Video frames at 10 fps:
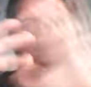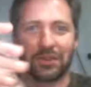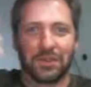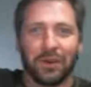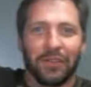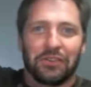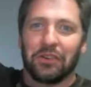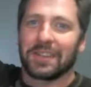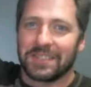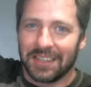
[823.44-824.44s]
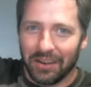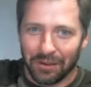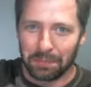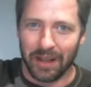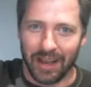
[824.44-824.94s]
start doing all the tricks to get
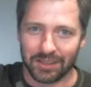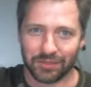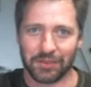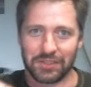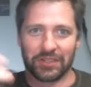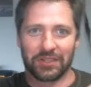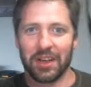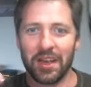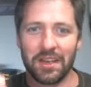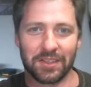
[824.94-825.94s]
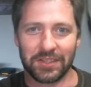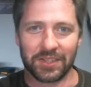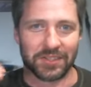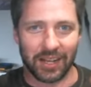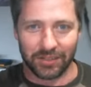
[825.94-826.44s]
replies versus this.
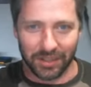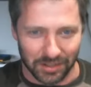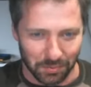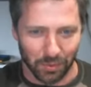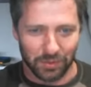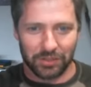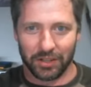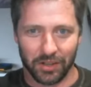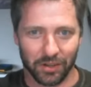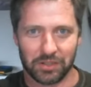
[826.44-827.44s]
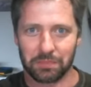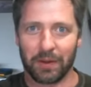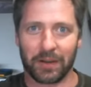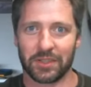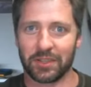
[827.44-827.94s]
It sounds like it's more just like you're
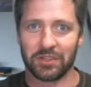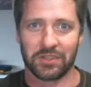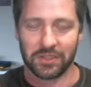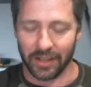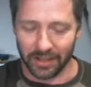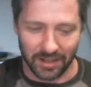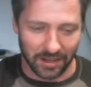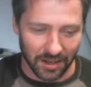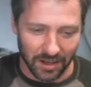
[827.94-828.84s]
expressing just like